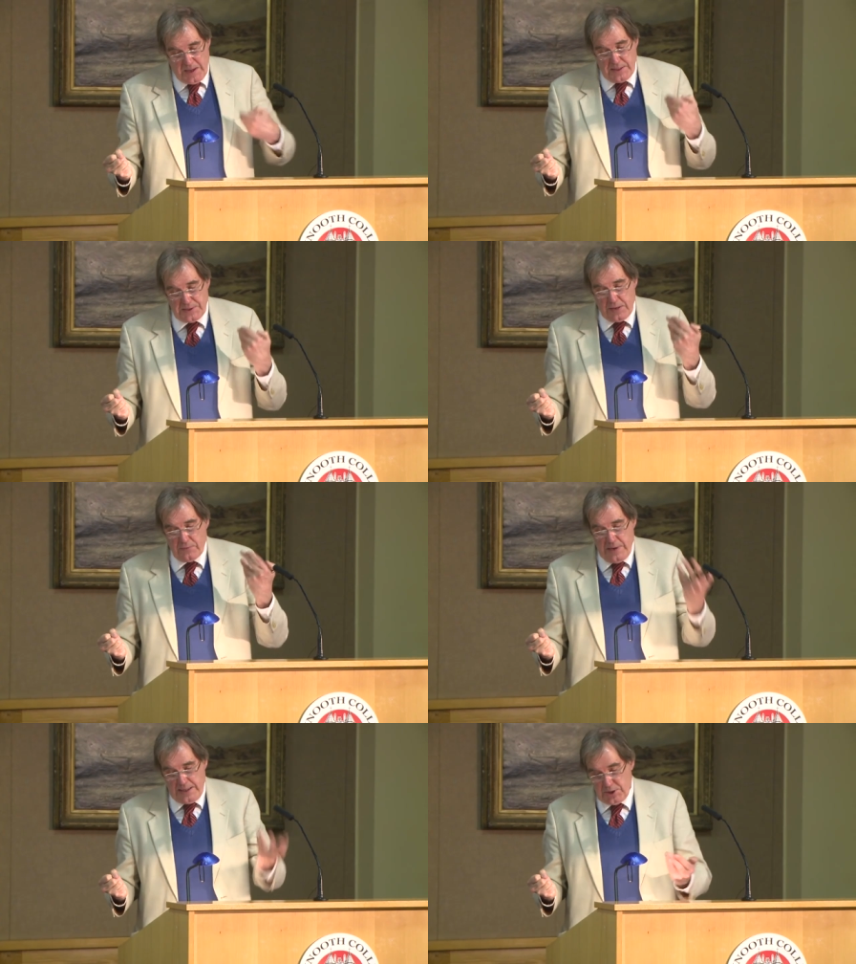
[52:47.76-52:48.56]
by a
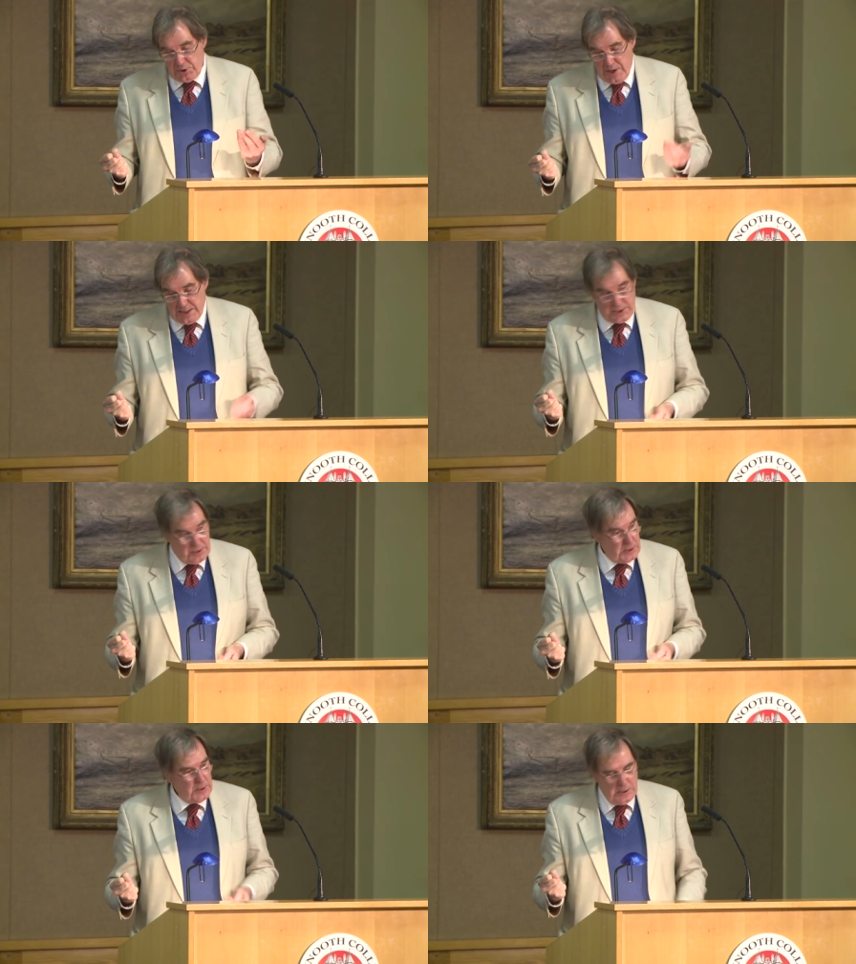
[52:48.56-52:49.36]
direct
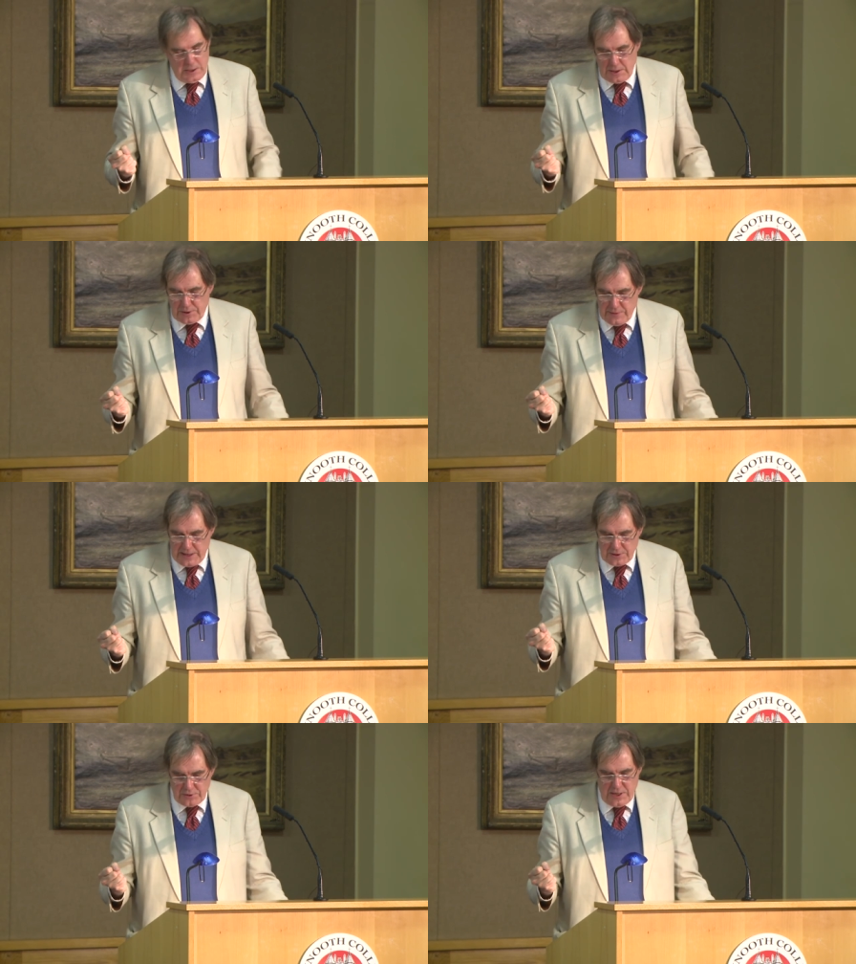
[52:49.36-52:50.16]
address, a
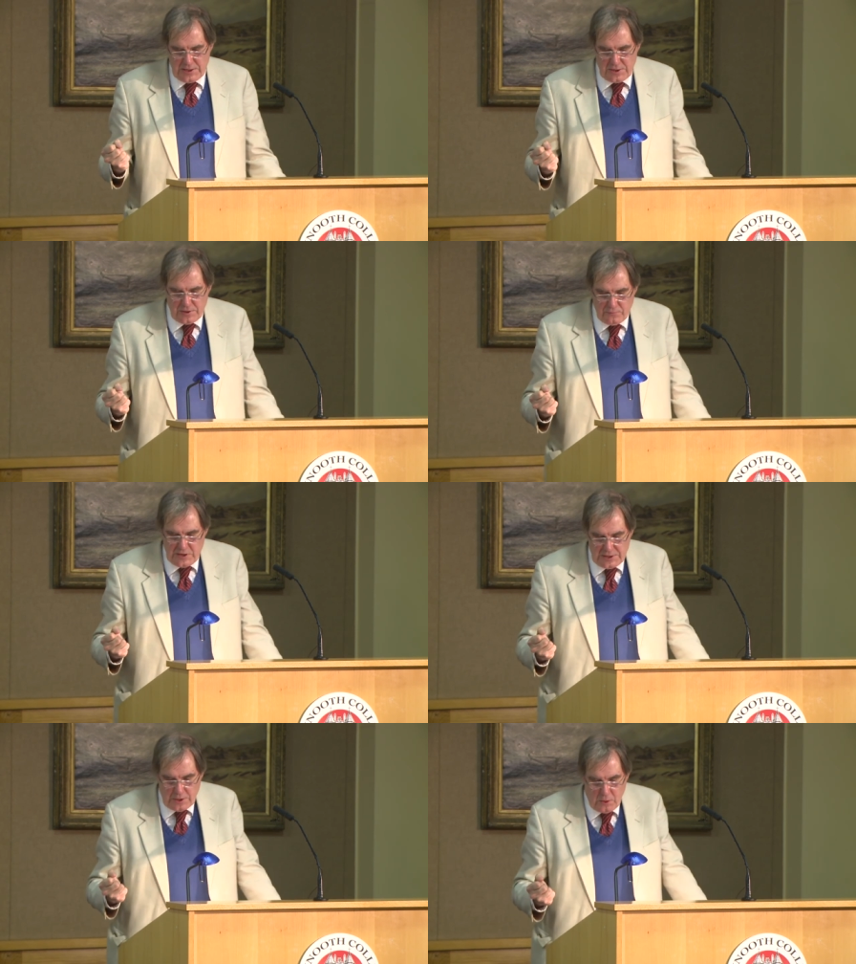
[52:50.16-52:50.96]
direct address to the
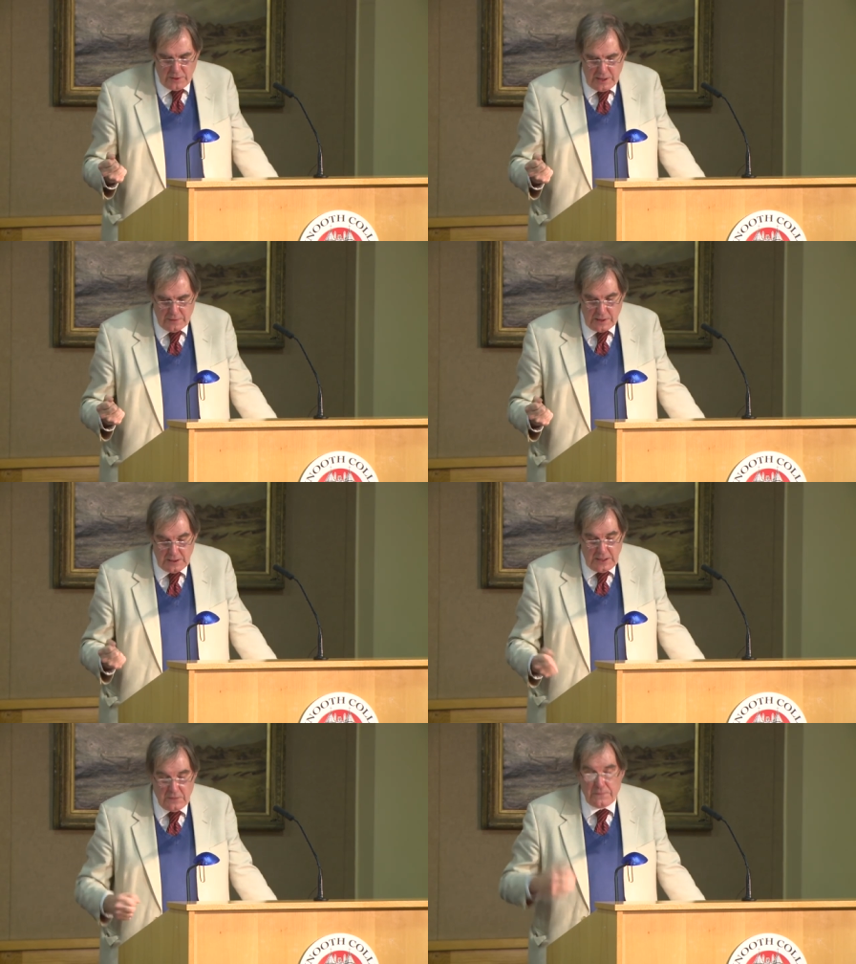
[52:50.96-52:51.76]
reader or hearer,
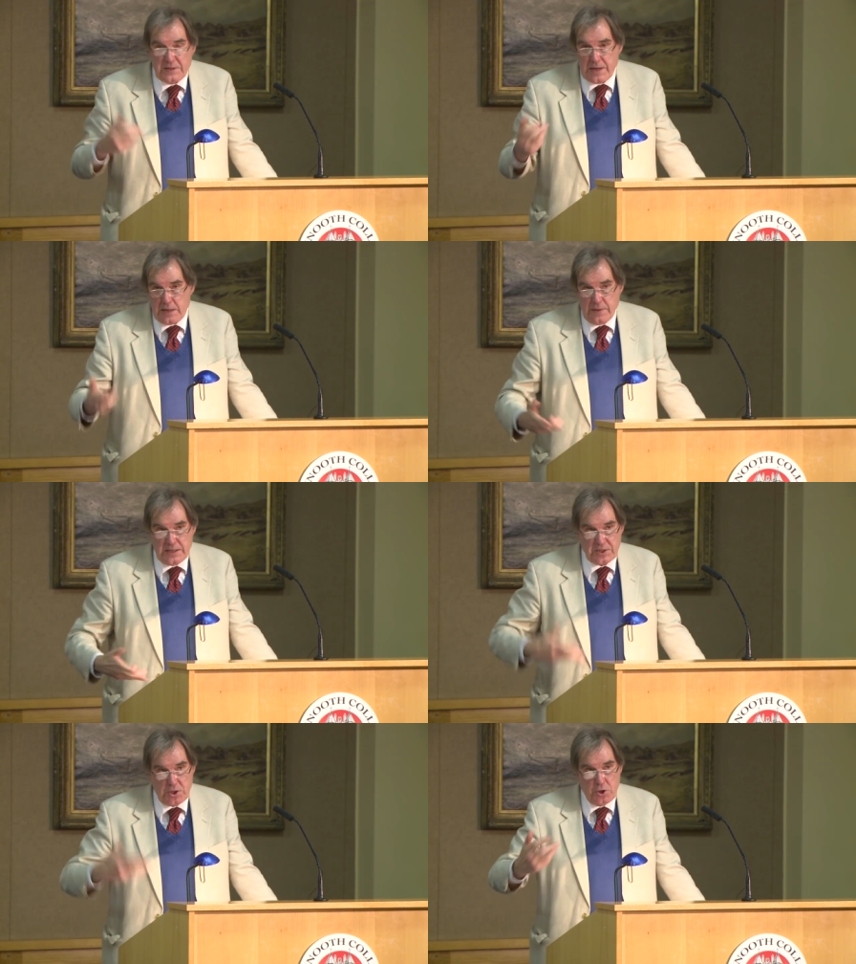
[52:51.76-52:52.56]

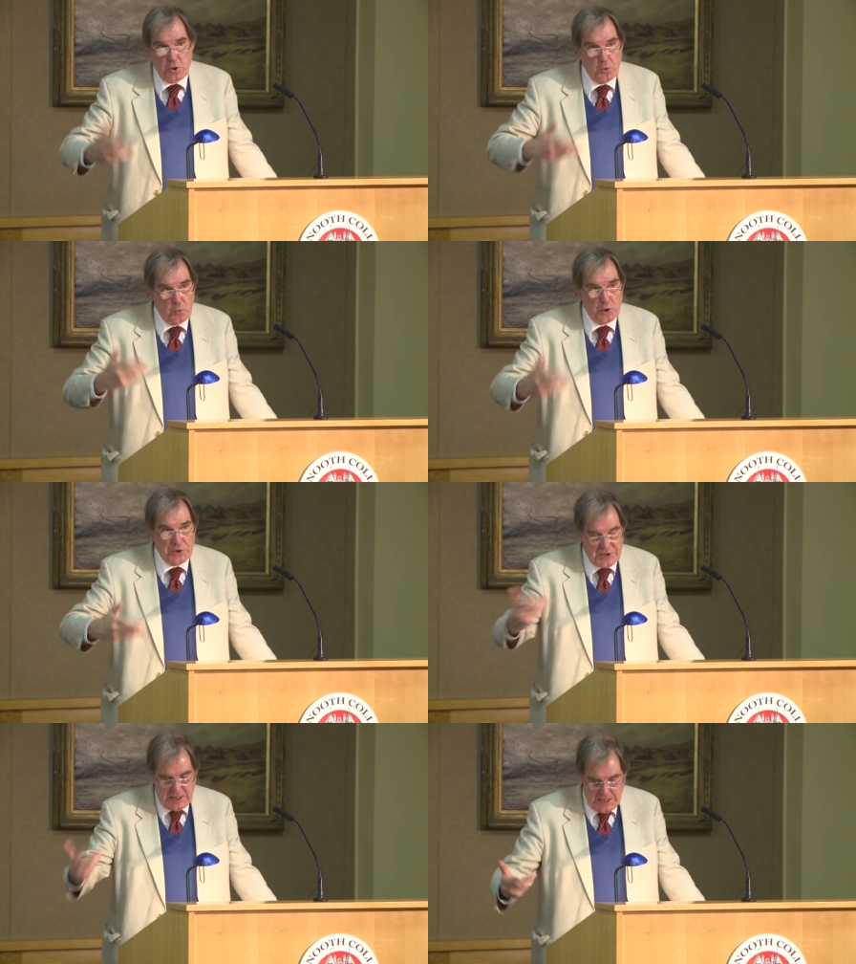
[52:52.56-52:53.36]
videres, you
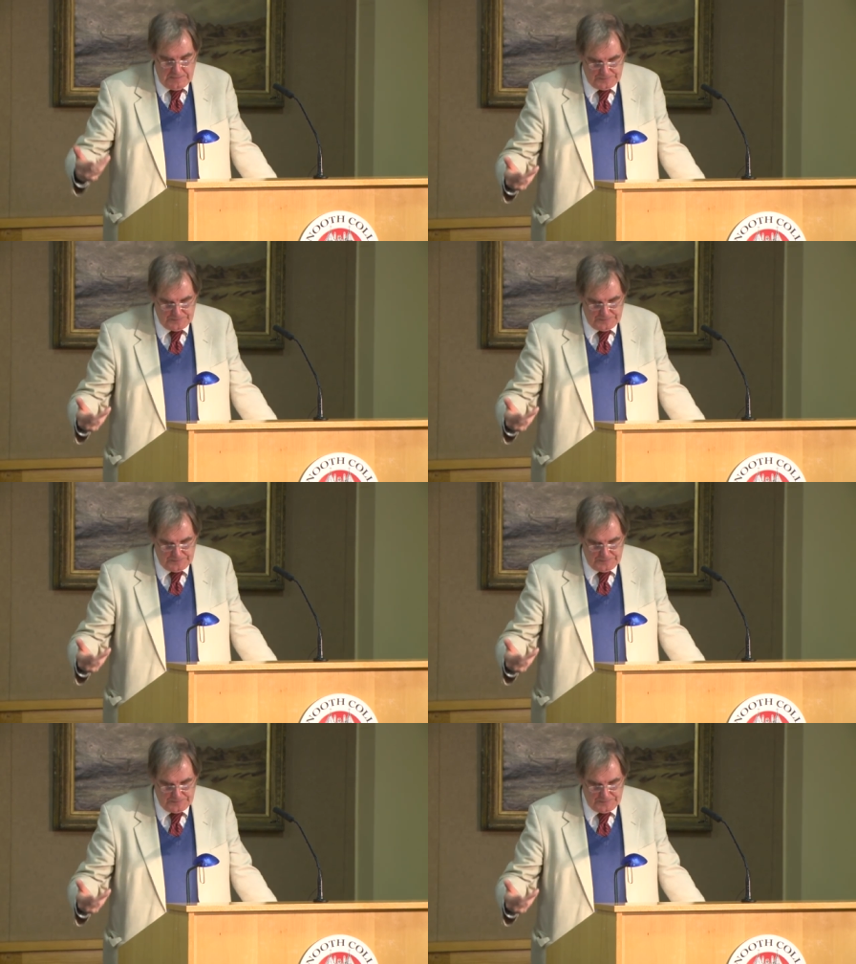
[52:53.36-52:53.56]
would see.